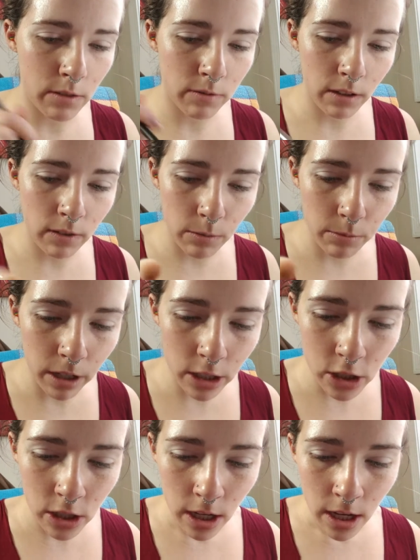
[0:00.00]
fluffy
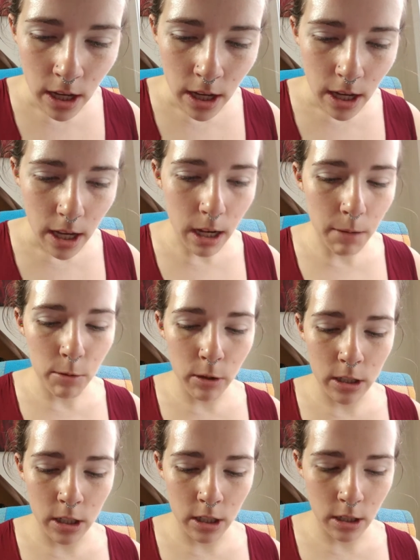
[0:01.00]
brush. And I'm
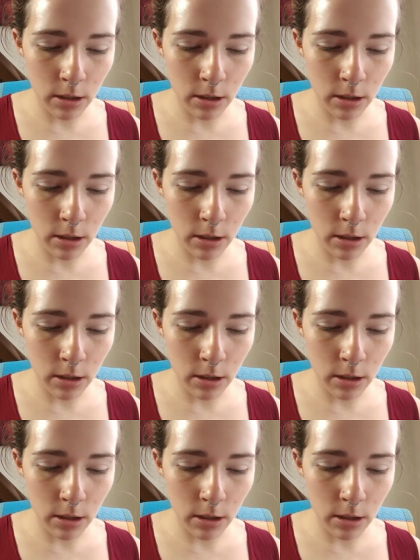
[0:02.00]
going to